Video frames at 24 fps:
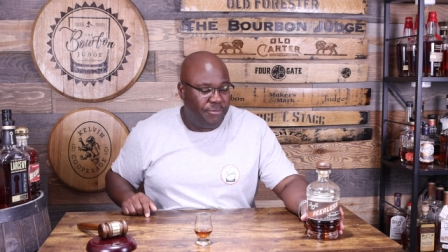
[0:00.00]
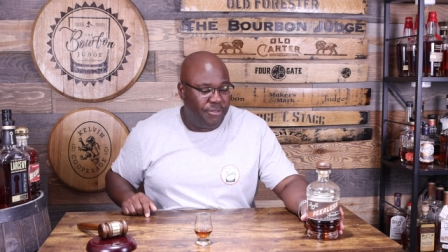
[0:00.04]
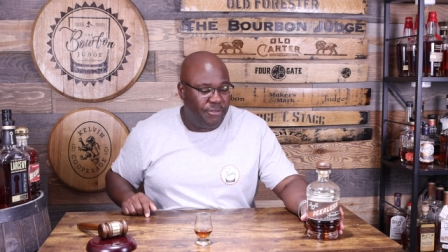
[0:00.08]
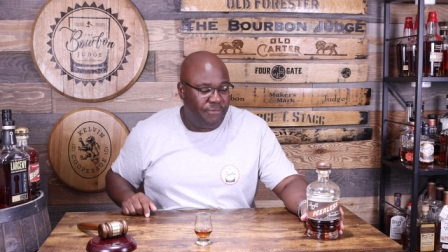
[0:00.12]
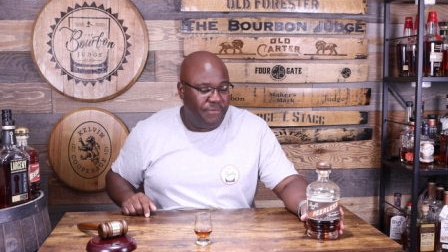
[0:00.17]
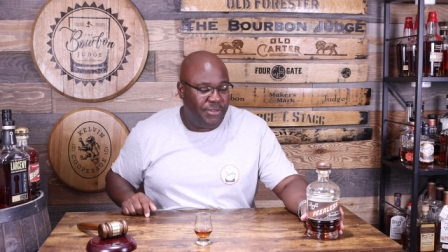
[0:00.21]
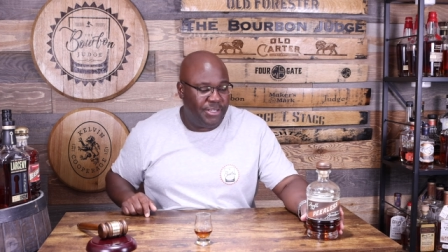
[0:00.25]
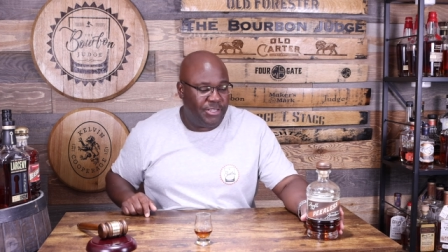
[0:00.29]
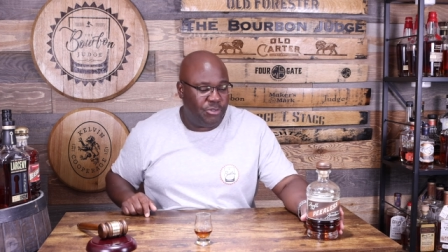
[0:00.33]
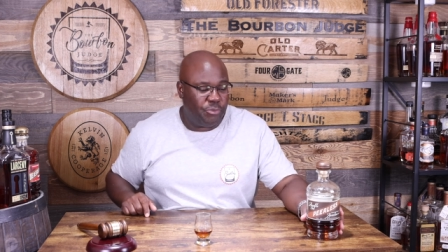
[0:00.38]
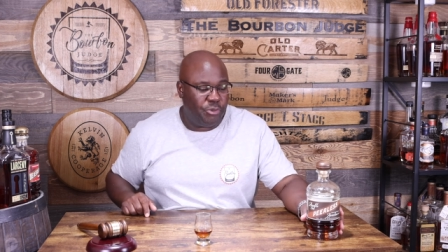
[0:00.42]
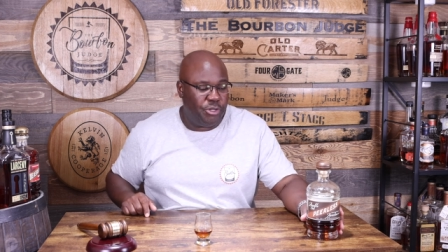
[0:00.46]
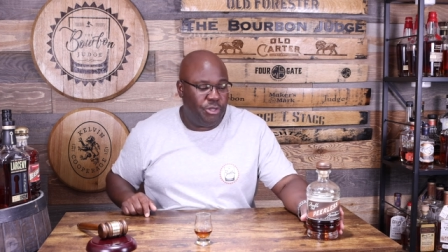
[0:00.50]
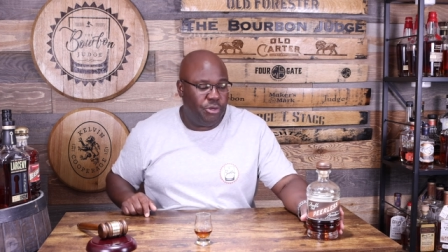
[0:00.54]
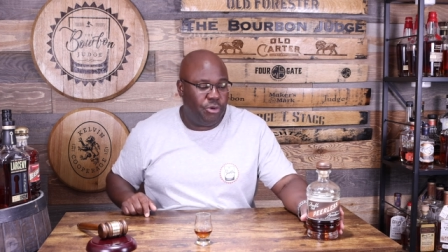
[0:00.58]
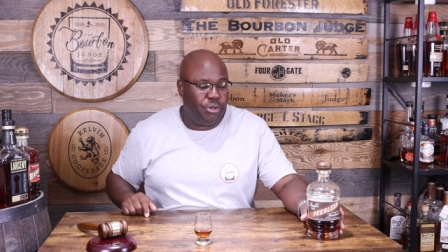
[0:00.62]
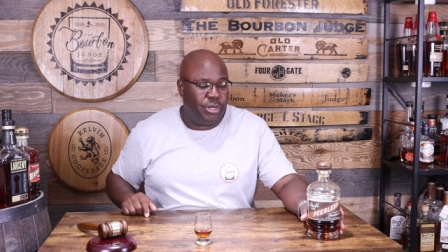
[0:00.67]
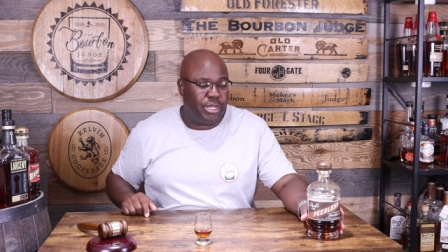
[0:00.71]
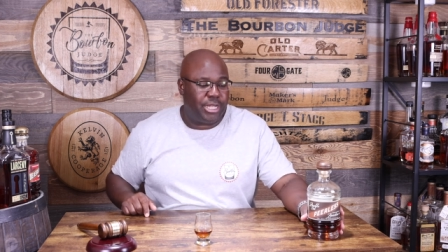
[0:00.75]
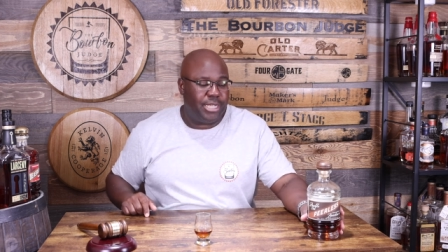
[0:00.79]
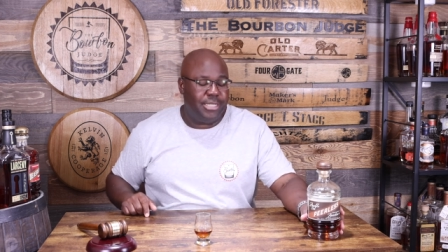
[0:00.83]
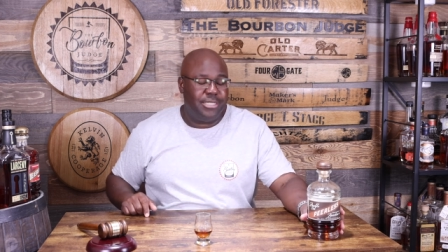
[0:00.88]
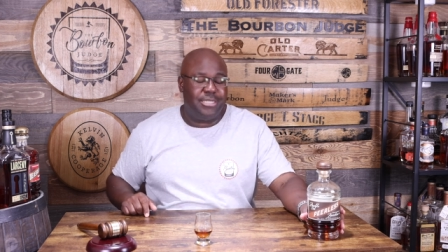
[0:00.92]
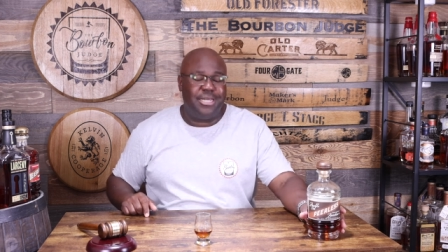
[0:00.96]
to visit when you
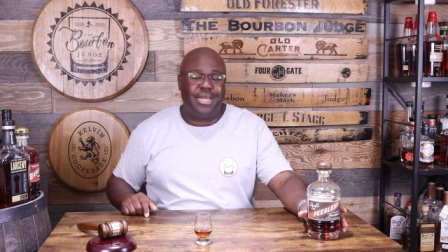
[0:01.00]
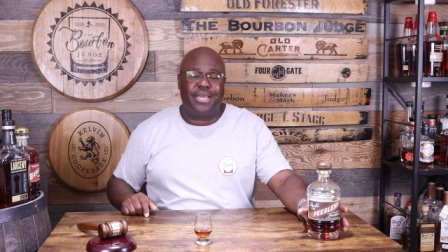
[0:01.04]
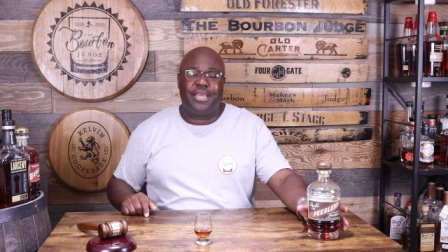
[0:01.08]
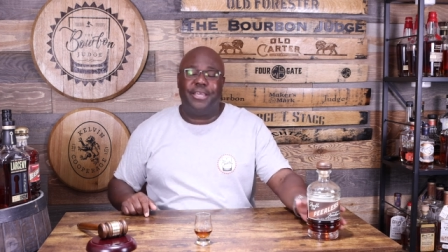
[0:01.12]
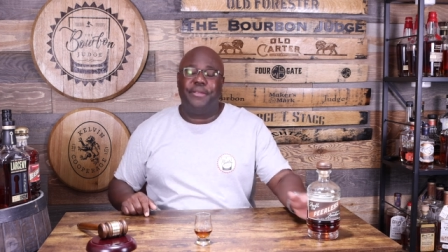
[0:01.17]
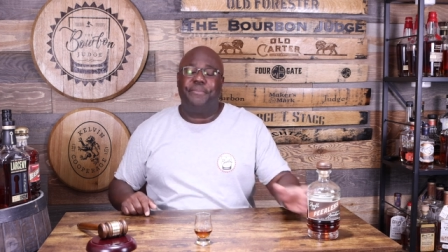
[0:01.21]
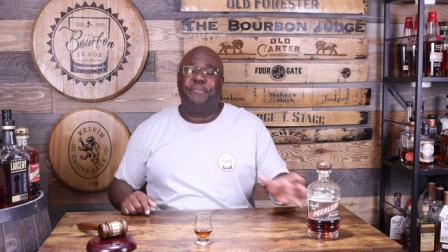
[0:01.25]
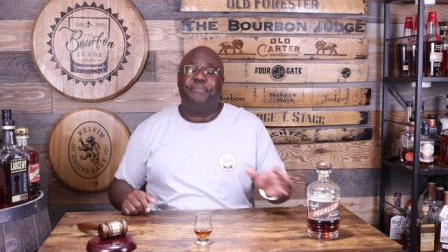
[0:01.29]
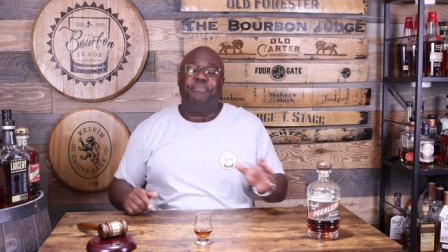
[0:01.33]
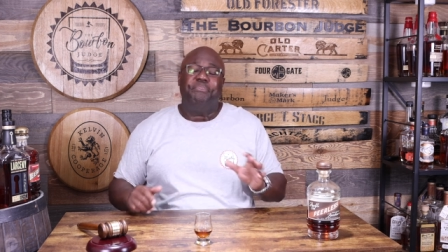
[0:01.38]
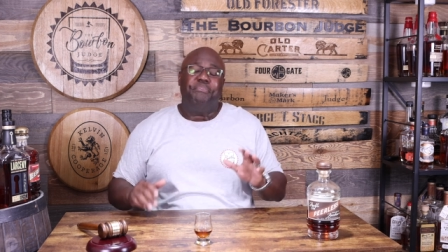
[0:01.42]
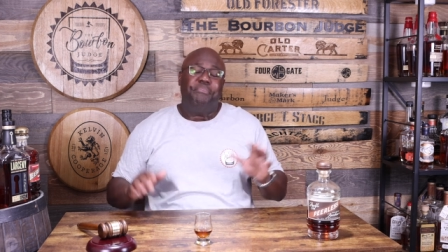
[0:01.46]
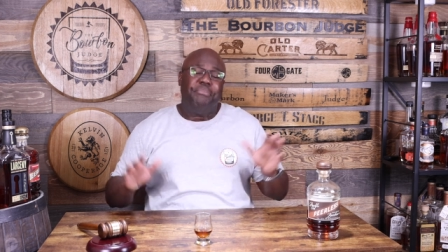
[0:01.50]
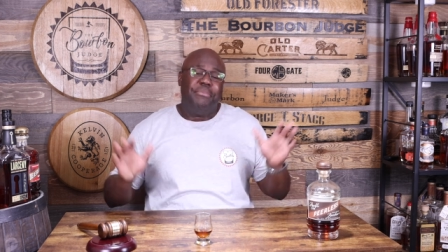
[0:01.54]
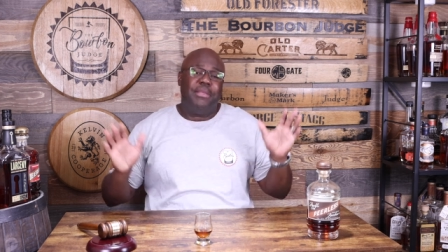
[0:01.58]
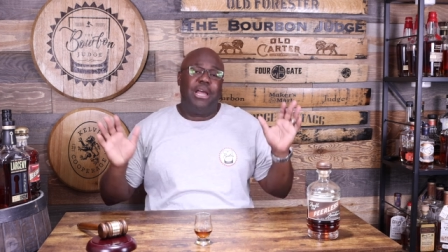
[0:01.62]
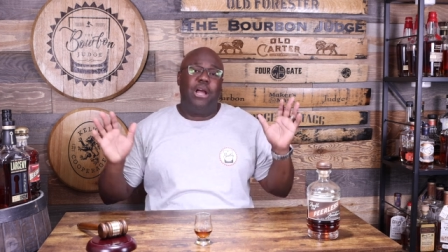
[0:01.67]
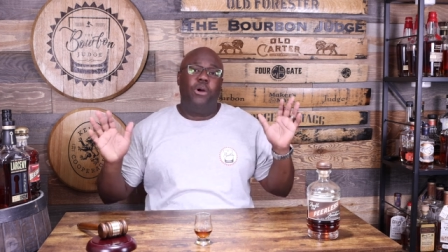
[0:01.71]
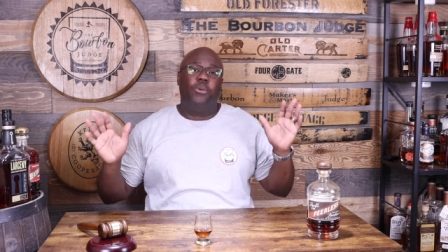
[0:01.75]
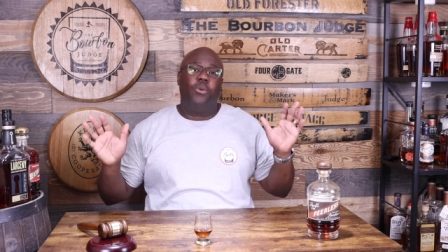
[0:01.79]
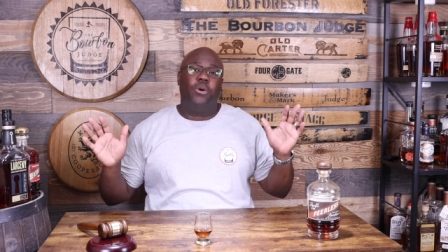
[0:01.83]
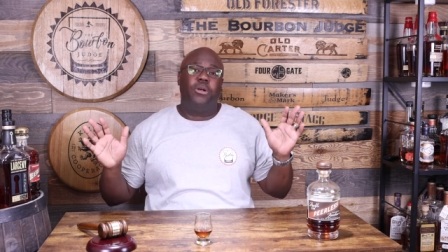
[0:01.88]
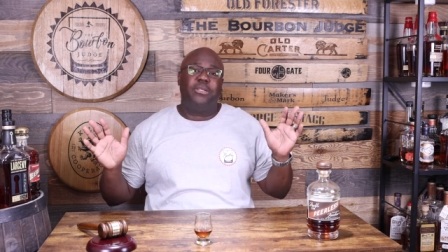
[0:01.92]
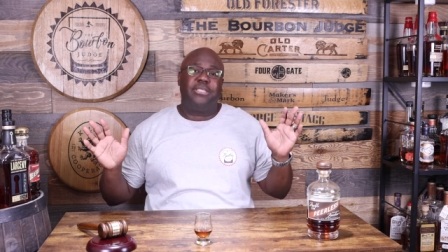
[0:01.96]
go to Kentucky.
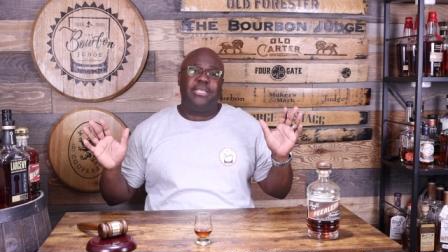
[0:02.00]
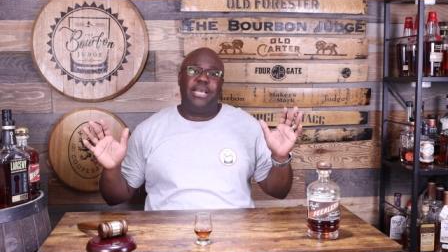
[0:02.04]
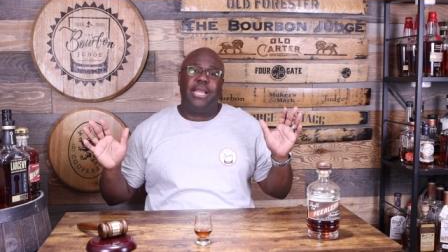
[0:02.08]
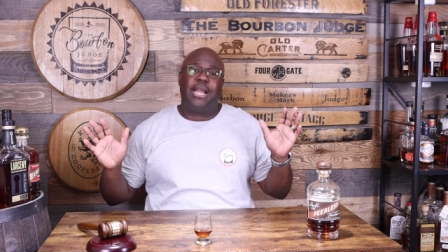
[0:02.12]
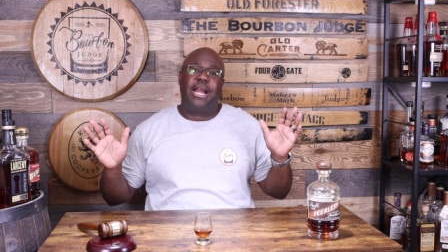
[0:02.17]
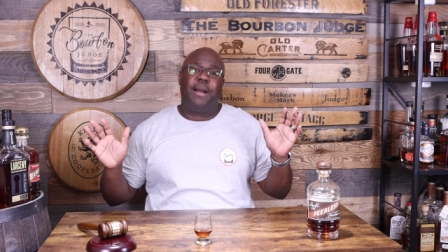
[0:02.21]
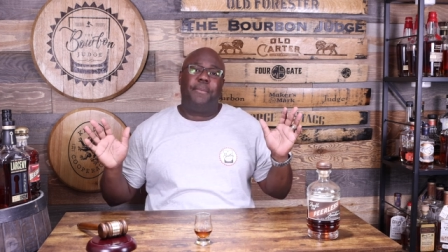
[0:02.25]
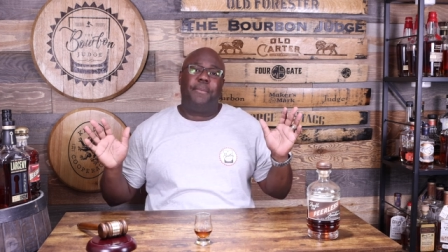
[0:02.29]
Now, I will say a